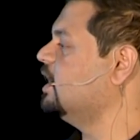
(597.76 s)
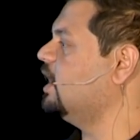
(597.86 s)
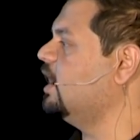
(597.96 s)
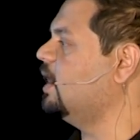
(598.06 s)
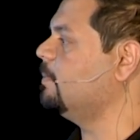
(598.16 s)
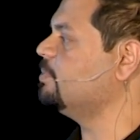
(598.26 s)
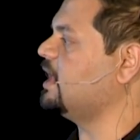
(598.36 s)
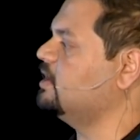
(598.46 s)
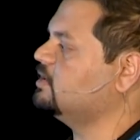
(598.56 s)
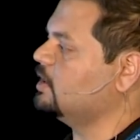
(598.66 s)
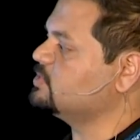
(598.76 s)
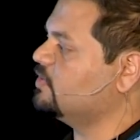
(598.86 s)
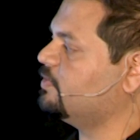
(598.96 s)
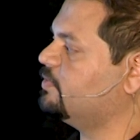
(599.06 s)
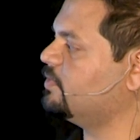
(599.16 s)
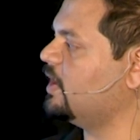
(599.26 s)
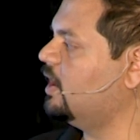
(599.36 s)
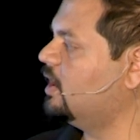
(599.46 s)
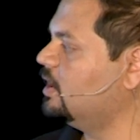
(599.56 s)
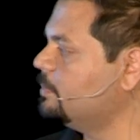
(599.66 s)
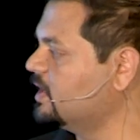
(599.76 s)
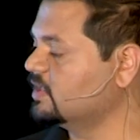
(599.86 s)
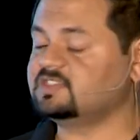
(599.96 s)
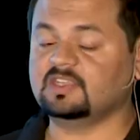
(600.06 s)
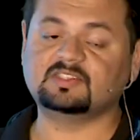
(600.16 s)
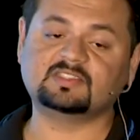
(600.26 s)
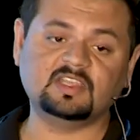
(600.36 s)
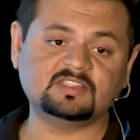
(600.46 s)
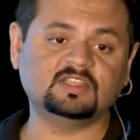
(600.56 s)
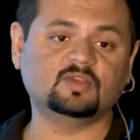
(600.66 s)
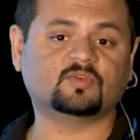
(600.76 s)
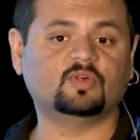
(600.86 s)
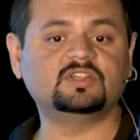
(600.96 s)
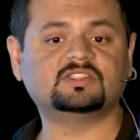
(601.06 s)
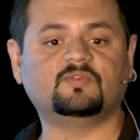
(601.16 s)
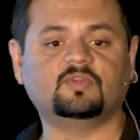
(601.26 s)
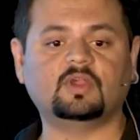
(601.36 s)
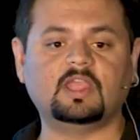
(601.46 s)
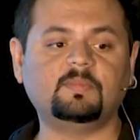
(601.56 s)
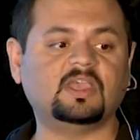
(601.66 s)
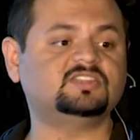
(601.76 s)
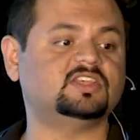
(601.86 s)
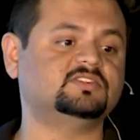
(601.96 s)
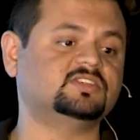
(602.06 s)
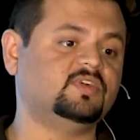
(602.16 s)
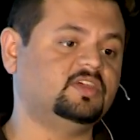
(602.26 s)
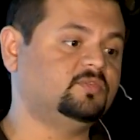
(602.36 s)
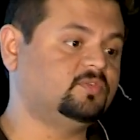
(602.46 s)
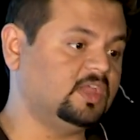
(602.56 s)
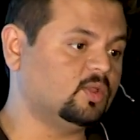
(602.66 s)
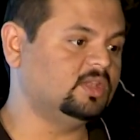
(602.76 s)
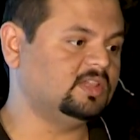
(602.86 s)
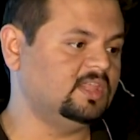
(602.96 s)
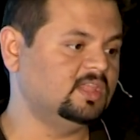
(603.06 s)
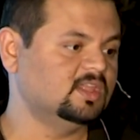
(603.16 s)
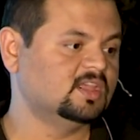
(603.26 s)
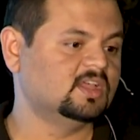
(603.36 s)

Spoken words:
And in terms of making changes easy, of course, if your API changes very frequently,